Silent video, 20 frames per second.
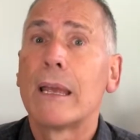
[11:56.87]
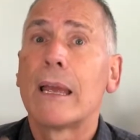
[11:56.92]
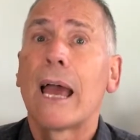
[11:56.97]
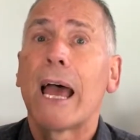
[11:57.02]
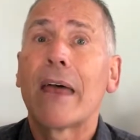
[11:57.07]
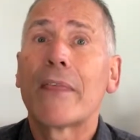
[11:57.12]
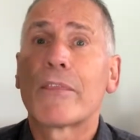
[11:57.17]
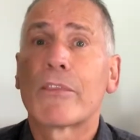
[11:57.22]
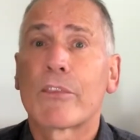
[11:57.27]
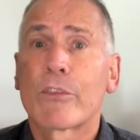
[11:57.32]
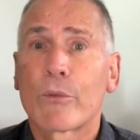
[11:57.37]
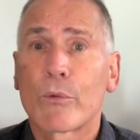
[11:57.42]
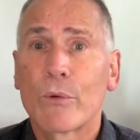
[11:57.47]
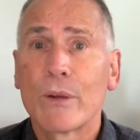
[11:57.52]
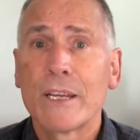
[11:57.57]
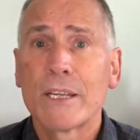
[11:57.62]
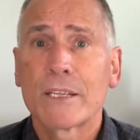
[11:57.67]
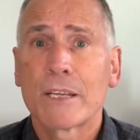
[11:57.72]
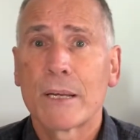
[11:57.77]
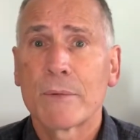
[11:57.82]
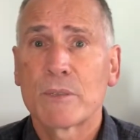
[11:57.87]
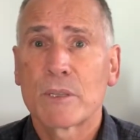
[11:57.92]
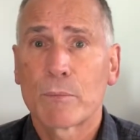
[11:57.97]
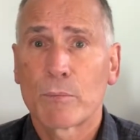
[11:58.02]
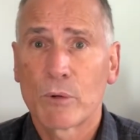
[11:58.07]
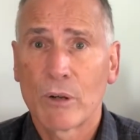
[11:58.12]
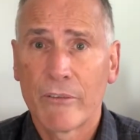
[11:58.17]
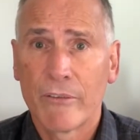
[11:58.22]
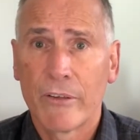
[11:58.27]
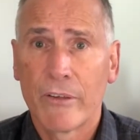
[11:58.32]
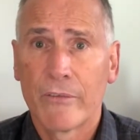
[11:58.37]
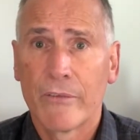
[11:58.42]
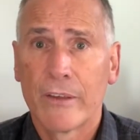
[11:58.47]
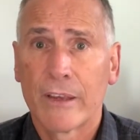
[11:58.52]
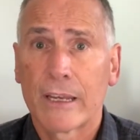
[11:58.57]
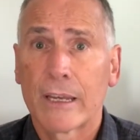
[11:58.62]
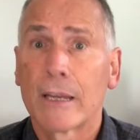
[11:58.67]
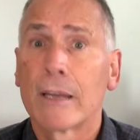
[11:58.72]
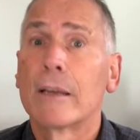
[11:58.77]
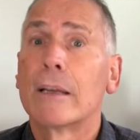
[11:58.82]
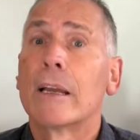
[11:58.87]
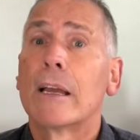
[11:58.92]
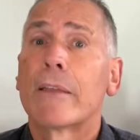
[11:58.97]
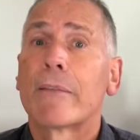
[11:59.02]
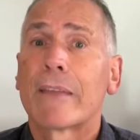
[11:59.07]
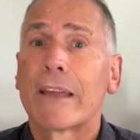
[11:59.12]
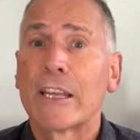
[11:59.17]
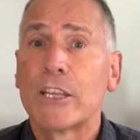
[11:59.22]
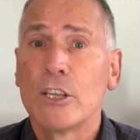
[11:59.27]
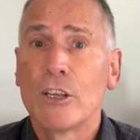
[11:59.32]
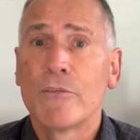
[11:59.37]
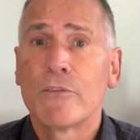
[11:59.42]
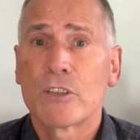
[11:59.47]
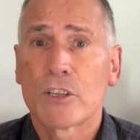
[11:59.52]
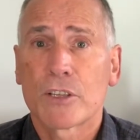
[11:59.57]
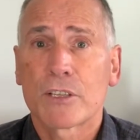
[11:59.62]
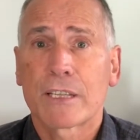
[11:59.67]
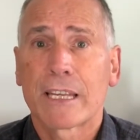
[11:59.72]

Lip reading: and 3 times the profit figure that you just